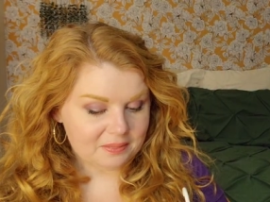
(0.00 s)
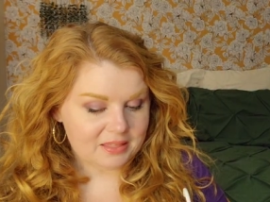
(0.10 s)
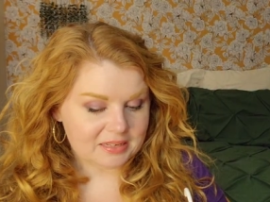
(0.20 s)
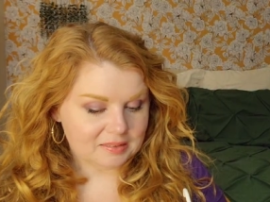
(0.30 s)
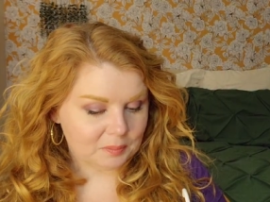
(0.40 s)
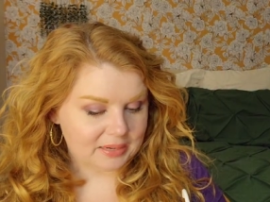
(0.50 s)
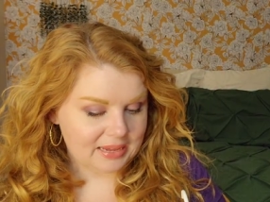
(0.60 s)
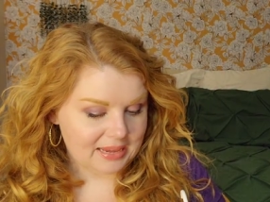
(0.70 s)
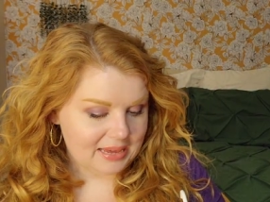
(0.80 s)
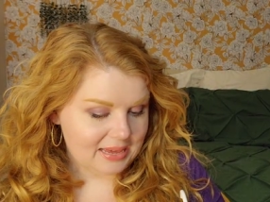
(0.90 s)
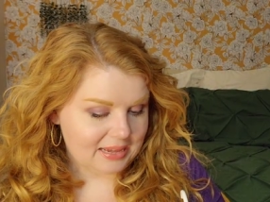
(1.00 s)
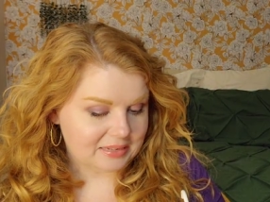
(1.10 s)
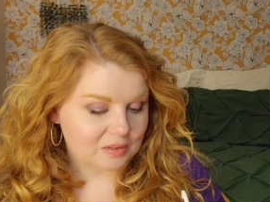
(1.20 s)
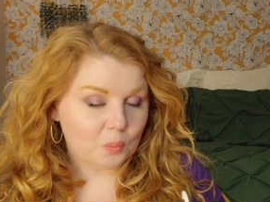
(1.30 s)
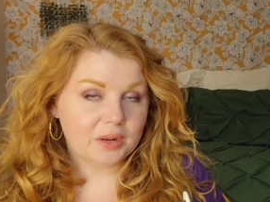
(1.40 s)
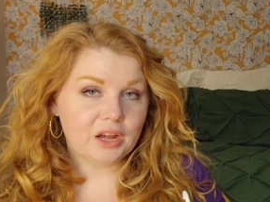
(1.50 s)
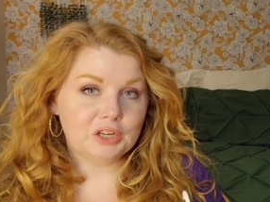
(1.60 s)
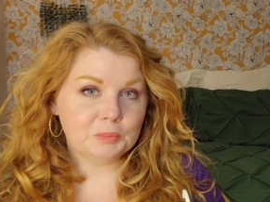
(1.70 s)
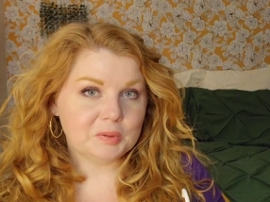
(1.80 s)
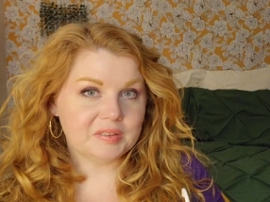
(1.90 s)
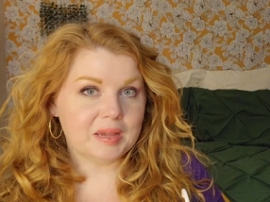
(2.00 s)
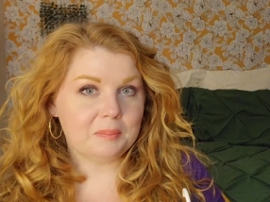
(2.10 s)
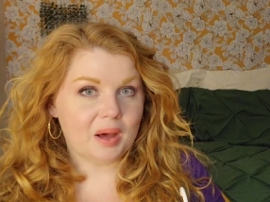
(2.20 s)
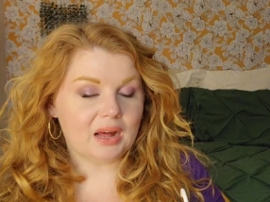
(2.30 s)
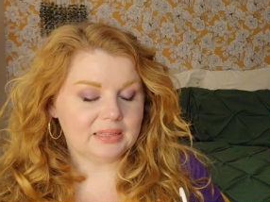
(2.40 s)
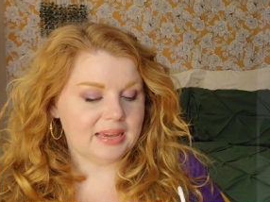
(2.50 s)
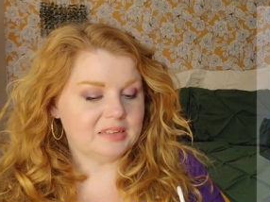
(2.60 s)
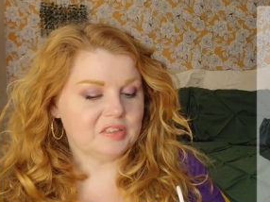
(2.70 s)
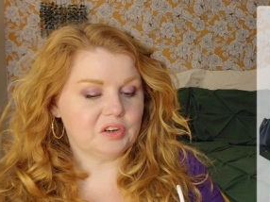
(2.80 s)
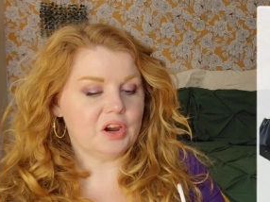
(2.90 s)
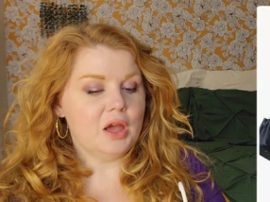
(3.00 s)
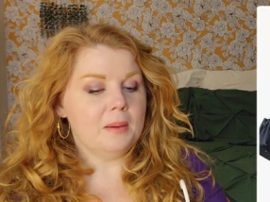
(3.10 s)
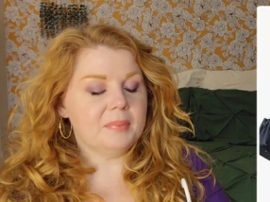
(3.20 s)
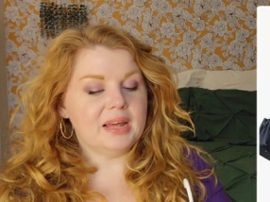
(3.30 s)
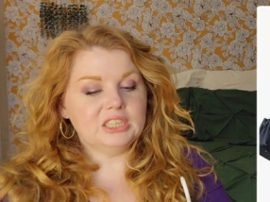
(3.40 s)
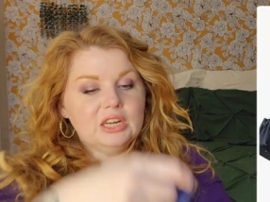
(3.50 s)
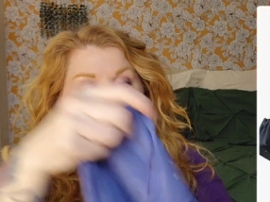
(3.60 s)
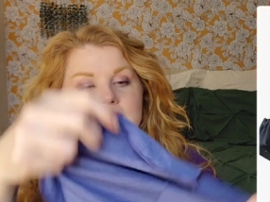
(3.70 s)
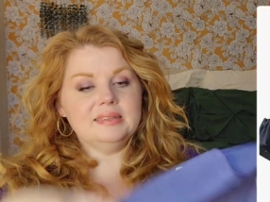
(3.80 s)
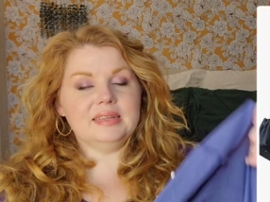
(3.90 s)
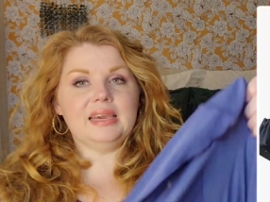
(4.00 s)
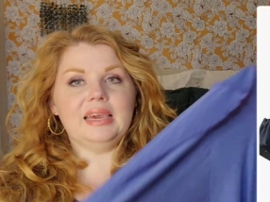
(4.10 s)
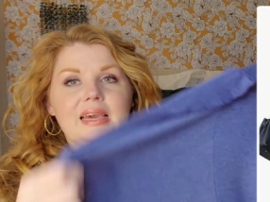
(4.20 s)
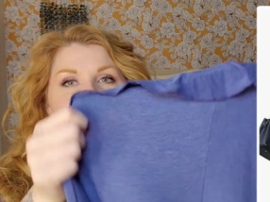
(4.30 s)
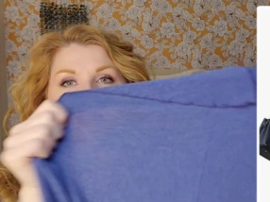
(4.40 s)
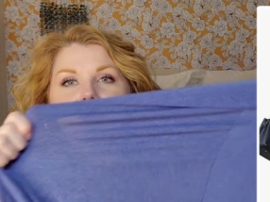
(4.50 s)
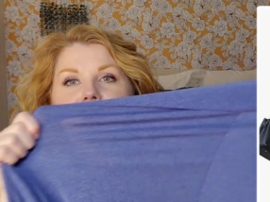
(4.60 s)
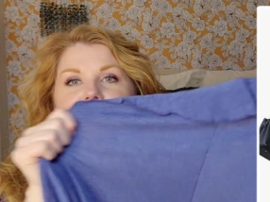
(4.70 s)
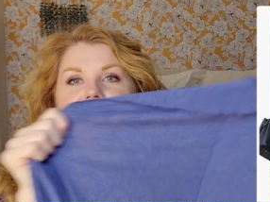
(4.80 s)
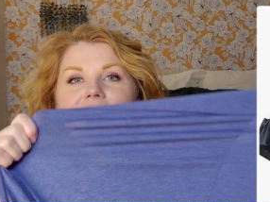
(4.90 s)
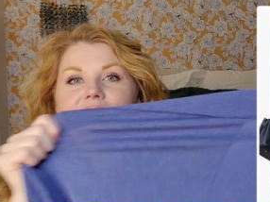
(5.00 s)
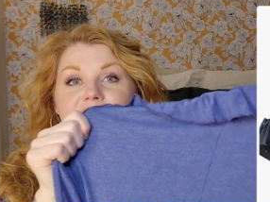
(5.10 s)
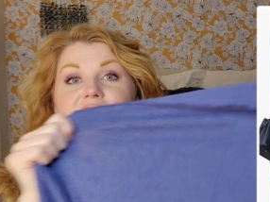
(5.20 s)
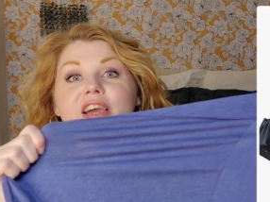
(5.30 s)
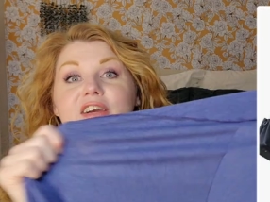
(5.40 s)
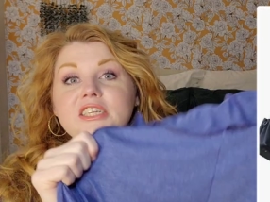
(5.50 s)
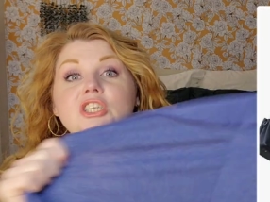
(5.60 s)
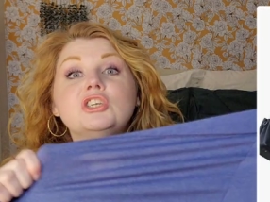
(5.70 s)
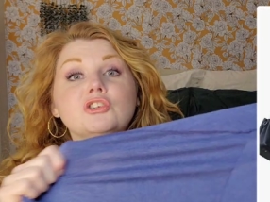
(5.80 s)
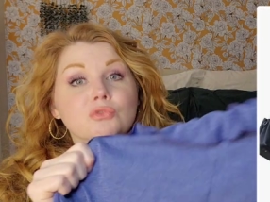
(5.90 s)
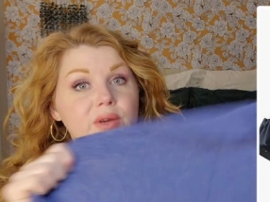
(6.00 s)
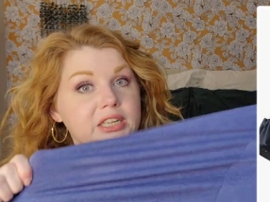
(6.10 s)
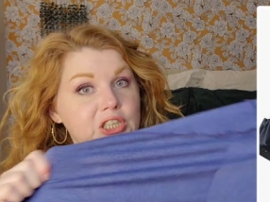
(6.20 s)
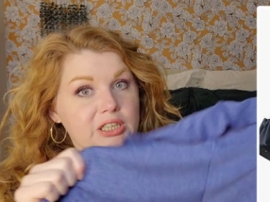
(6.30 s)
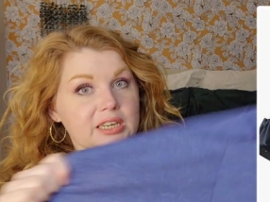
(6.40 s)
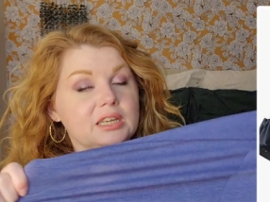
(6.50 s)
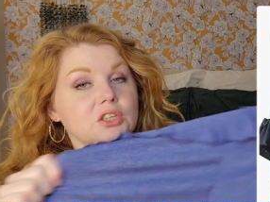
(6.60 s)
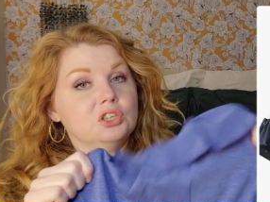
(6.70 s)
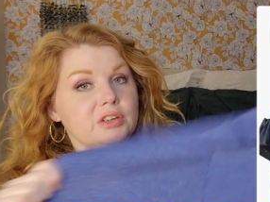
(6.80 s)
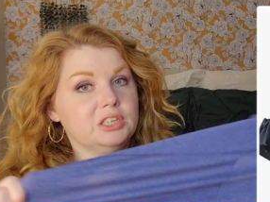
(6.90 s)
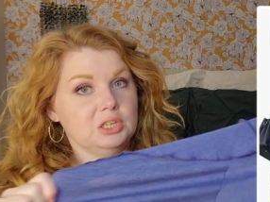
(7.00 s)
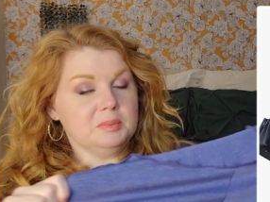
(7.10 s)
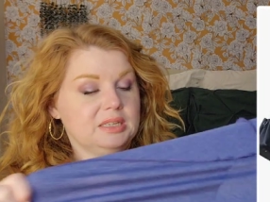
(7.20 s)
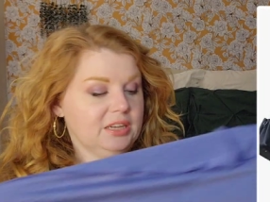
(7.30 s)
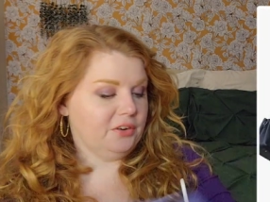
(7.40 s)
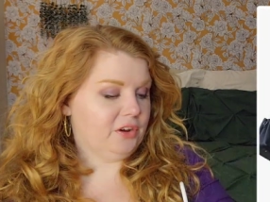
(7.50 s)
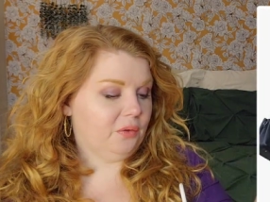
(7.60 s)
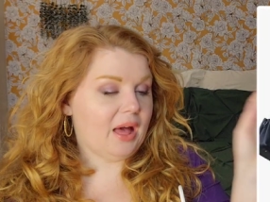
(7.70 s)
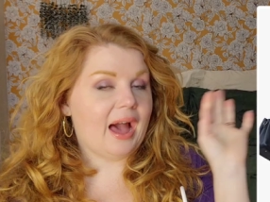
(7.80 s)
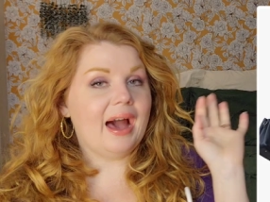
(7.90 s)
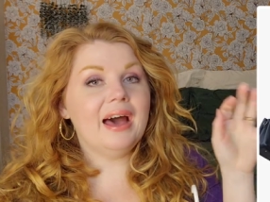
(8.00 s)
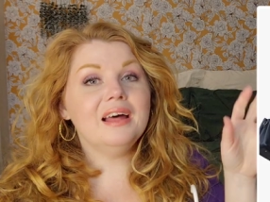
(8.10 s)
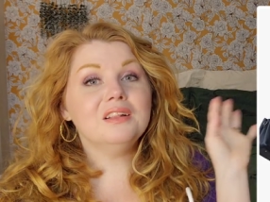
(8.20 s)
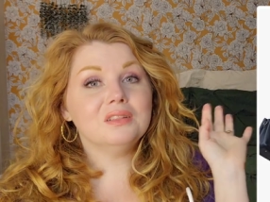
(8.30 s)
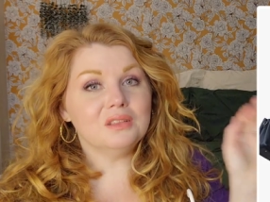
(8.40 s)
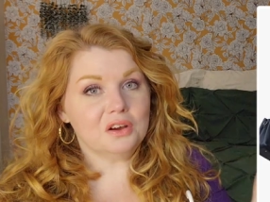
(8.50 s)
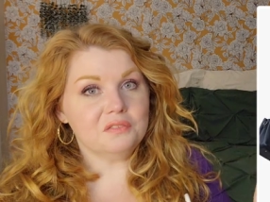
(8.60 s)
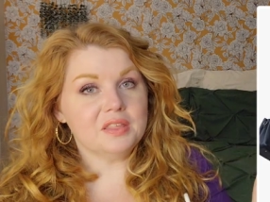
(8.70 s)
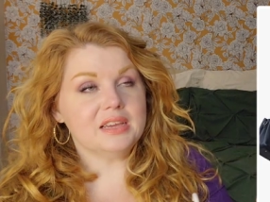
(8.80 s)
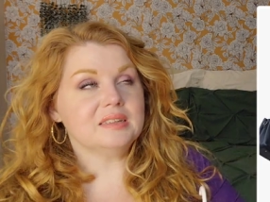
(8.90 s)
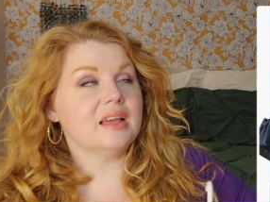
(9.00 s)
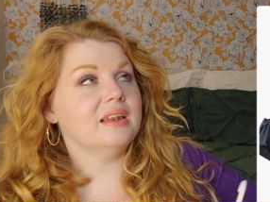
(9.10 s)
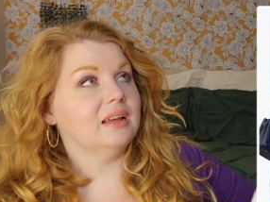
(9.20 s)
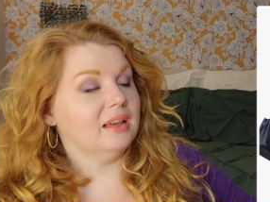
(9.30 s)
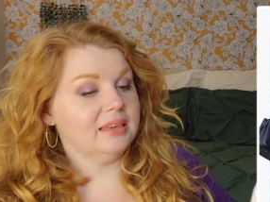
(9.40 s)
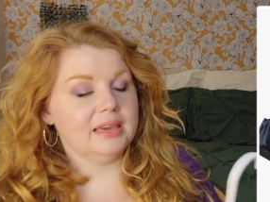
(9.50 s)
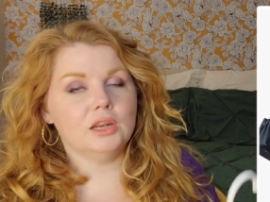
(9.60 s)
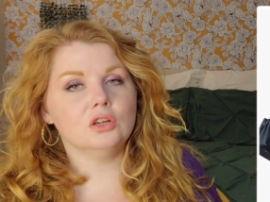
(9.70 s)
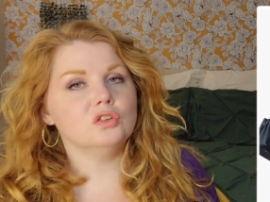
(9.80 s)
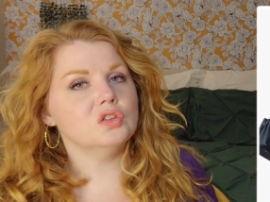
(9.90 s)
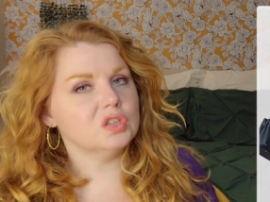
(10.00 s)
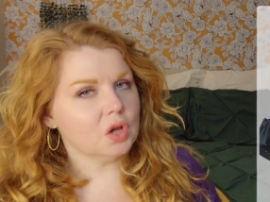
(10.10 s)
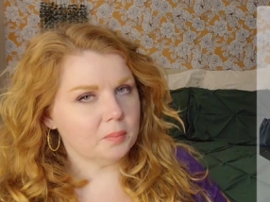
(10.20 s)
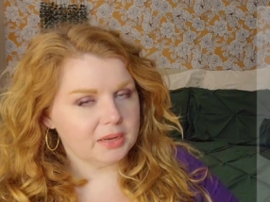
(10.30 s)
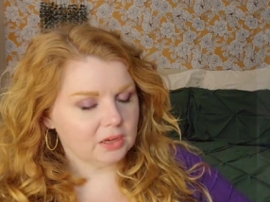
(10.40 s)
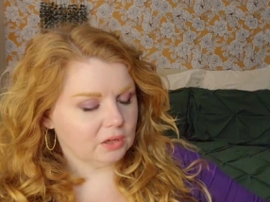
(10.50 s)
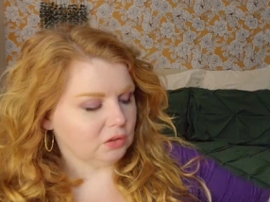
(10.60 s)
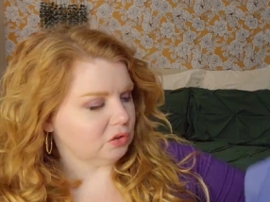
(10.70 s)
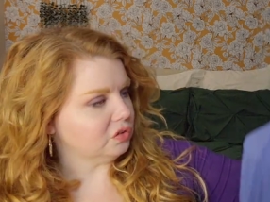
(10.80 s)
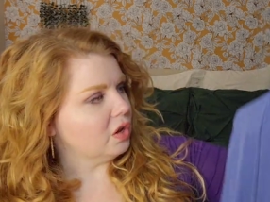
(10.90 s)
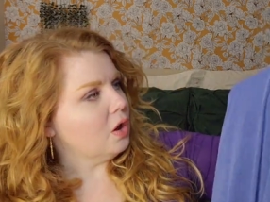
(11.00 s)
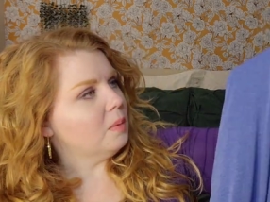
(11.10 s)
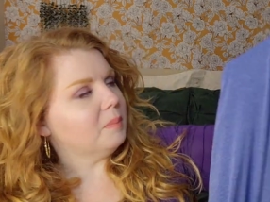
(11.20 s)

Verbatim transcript: in this one is one hundred percent polyester. But as y'all can see, very stretchy, stretchy material. I love these, and again, so many colors.